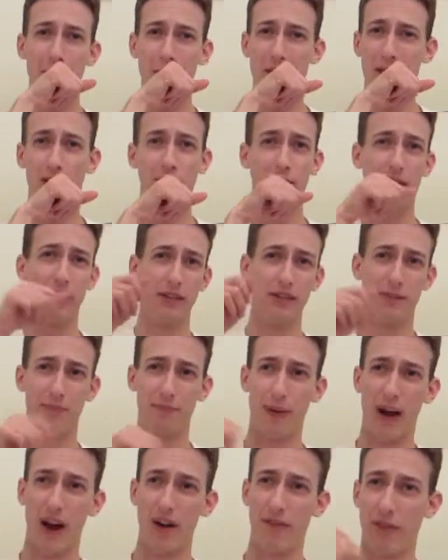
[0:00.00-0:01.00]
He already is
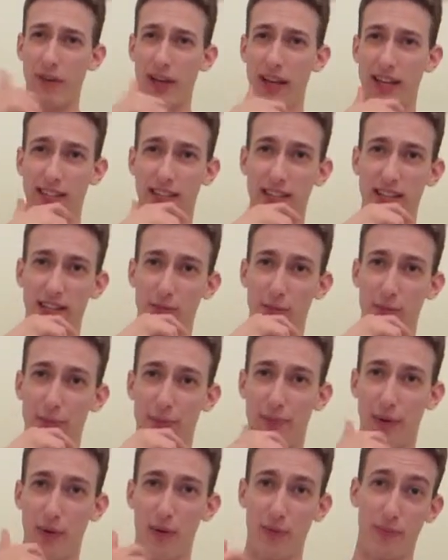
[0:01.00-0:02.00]
powerful as is
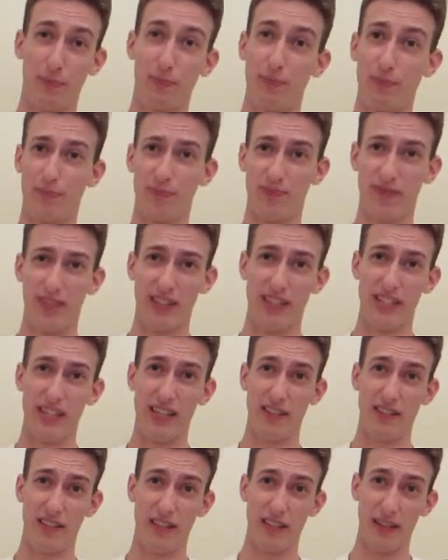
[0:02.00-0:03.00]
with both
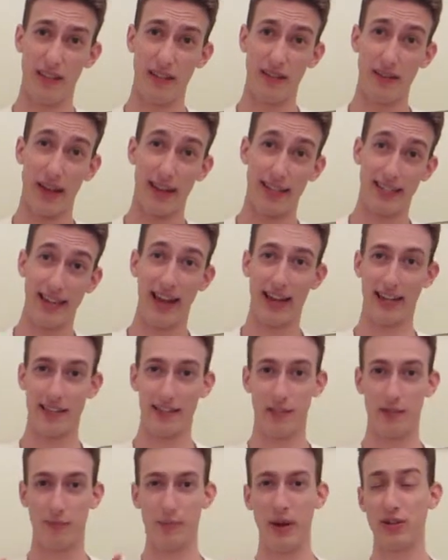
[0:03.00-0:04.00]
decent attack
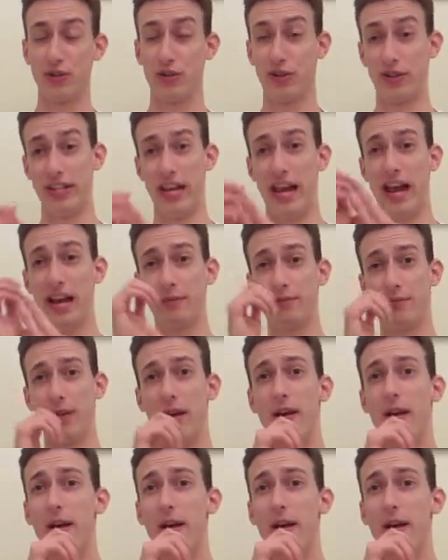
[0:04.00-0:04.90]
and special attack.